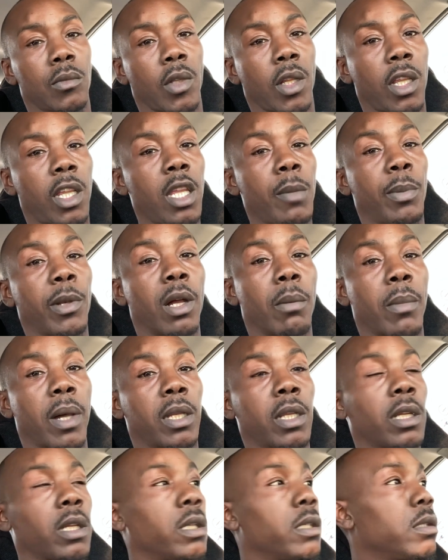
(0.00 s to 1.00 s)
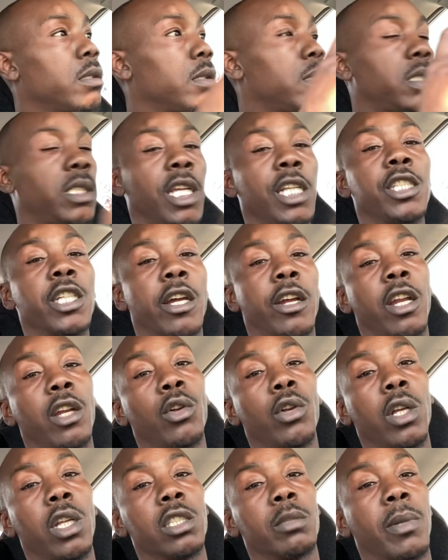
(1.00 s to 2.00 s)
Keep it up, my nigga. DJ, you
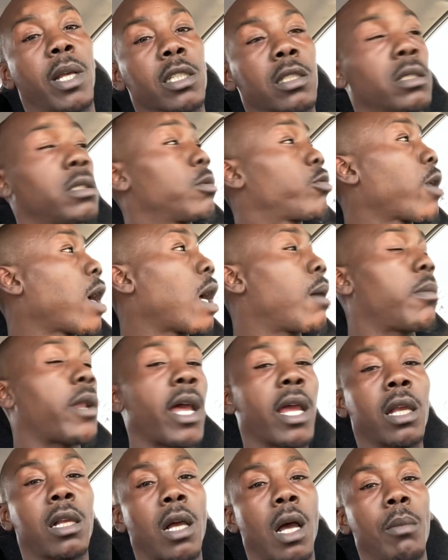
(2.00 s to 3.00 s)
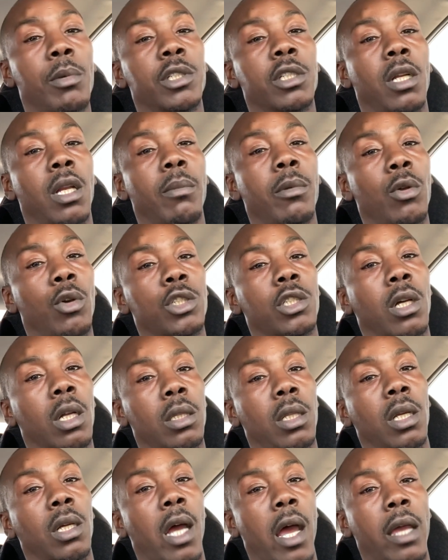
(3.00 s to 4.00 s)
know what it is, man. Subscribe, like, comment, share. Let me know what y'all
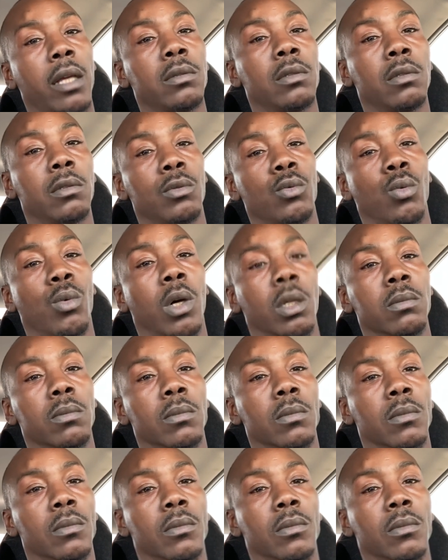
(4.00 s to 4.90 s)
think, all right? One.